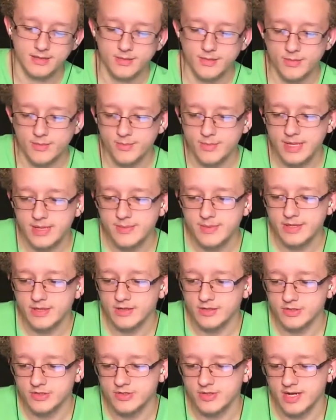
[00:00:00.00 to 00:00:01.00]
maybe I'll
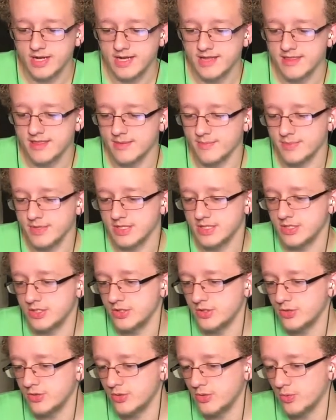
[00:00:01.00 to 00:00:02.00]
try something
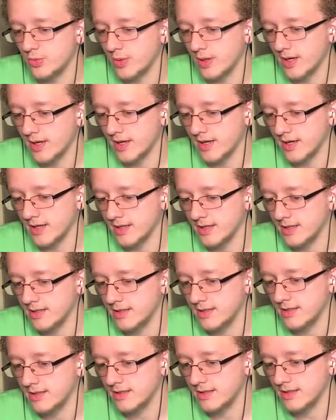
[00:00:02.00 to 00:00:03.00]
new where
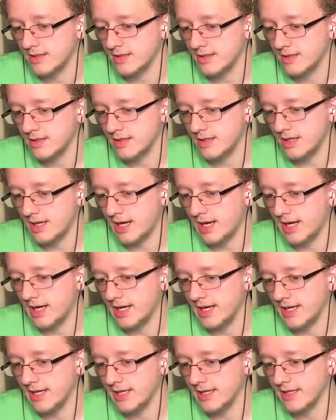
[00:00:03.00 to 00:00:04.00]

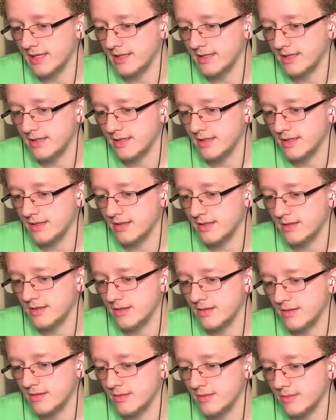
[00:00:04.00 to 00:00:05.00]
I
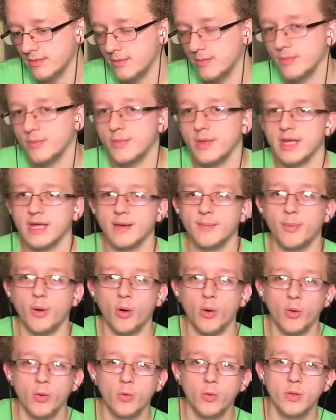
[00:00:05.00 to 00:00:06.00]
make a
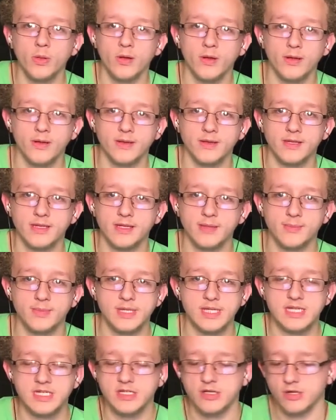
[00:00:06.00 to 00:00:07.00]
poll on the
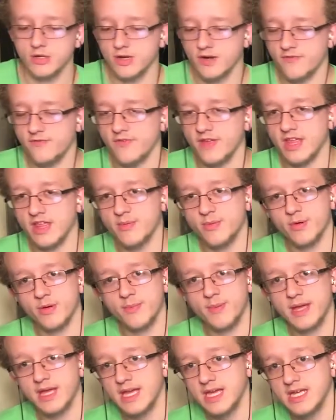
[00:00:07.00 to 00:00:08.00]
P G R F Facebook
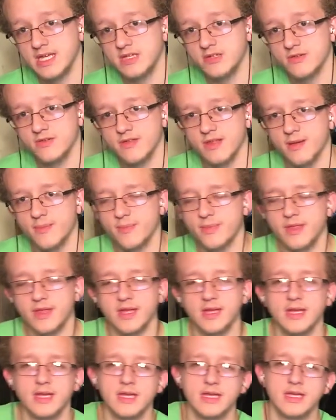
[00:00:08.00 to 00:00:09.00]
page or
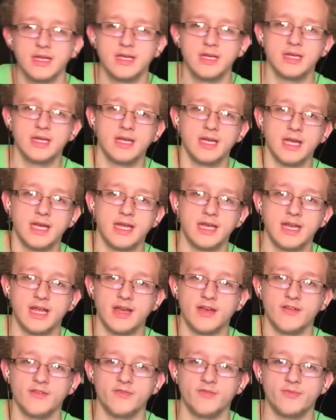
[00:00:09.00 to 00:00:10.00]
something and
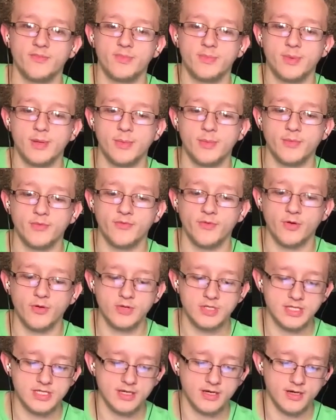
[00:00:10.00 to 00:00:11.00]
have people
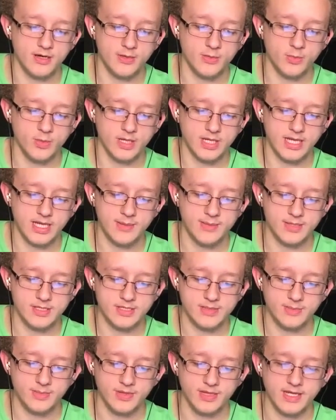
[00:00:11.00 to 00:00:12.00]
vote on what game I
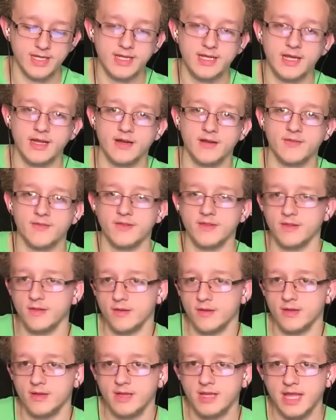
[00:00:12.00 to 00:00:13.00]
should play out of the,
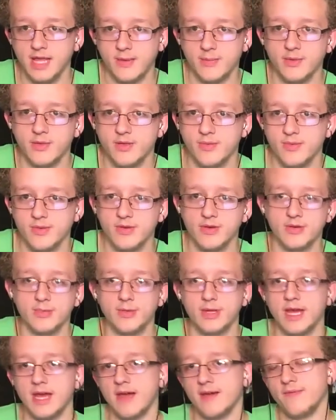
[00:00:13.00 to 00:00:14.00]
the gaming community
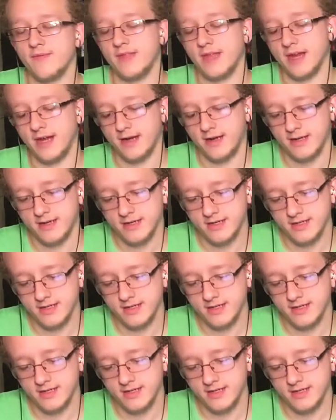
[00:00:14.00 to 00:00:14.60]
we have there.